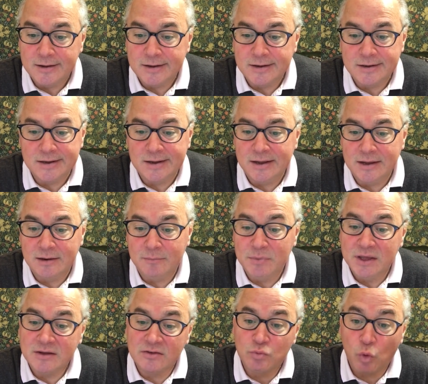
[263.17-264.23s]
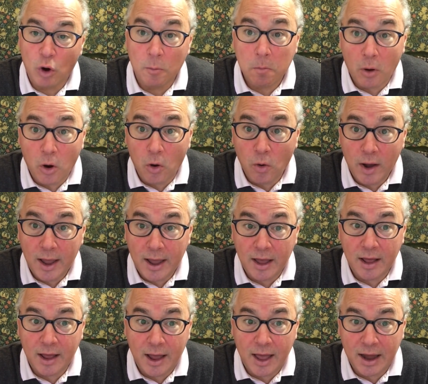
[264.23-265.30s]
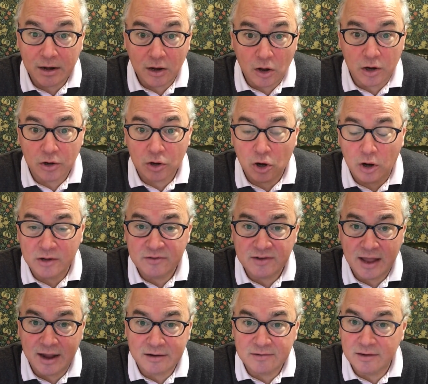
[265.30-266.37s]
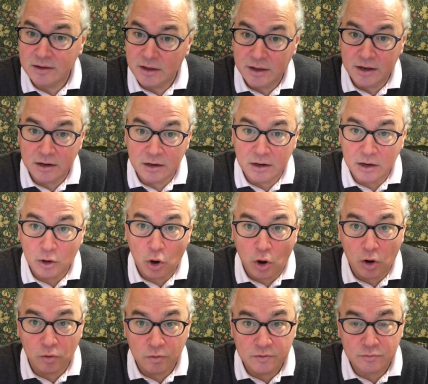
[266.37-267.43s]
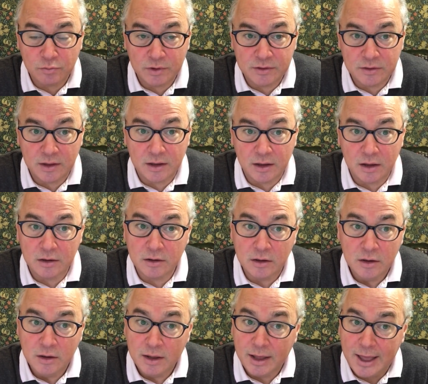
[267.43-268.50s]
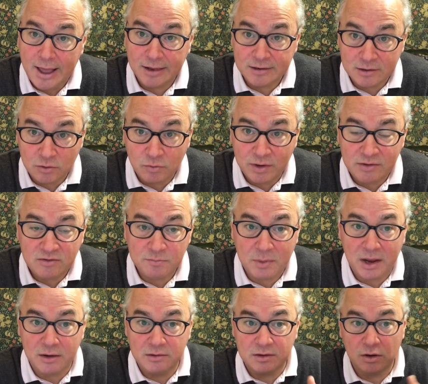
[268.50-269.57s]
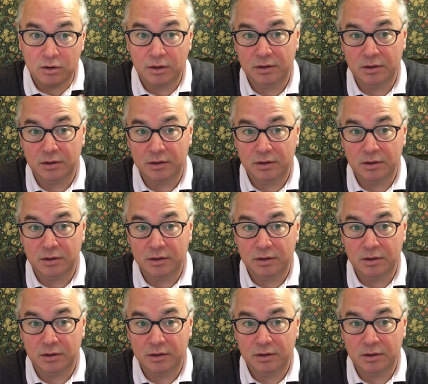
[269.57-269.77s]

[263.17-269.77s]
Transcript: And because Ron Paul had a lot of contact in Congress with Alan Greenspan.